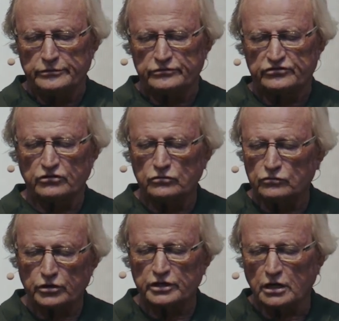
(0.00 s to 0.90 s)
So
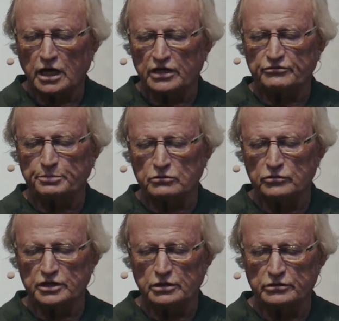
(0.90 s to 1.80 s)
we're at the hospital
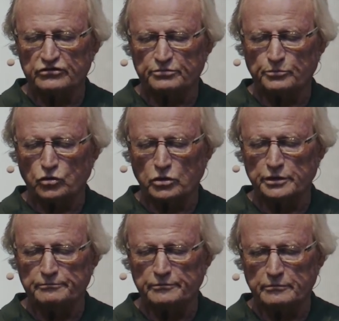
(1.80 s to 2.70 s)
when Cody's born,
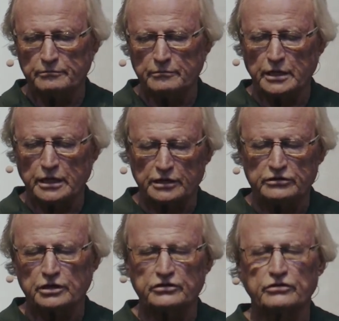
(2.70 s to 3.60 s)
and I
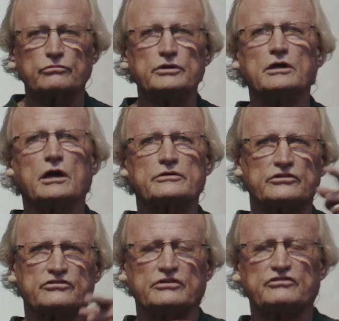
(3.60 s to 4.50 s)
talked to 3
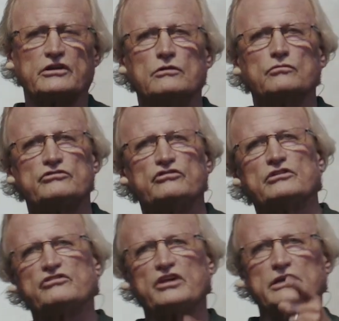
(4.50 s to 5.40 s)
doctors. I said, I want you to
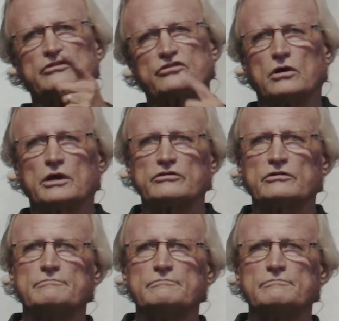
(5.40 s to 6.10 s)
check his heart.